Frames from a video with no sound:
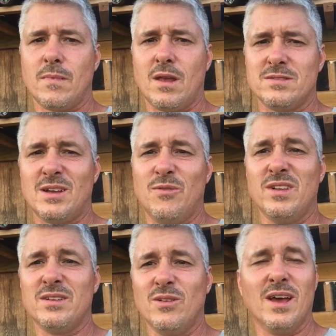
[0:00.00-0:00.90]
because uh, I
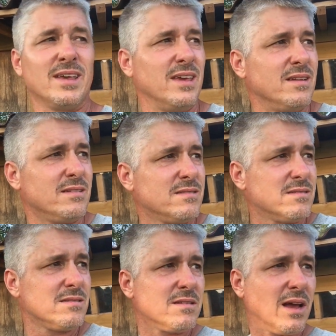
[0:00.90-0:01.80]
really do like it.
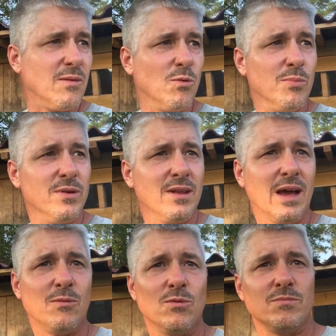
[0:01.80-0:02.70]
I won't put,
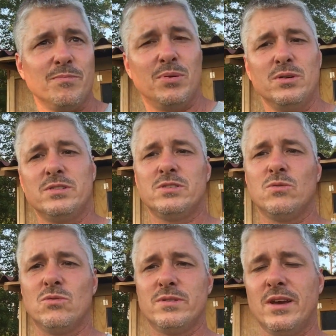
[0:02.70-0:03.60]
I won't push
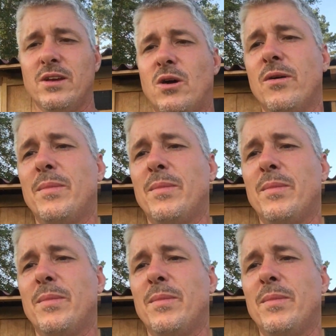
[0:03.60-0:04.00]
or tell y'all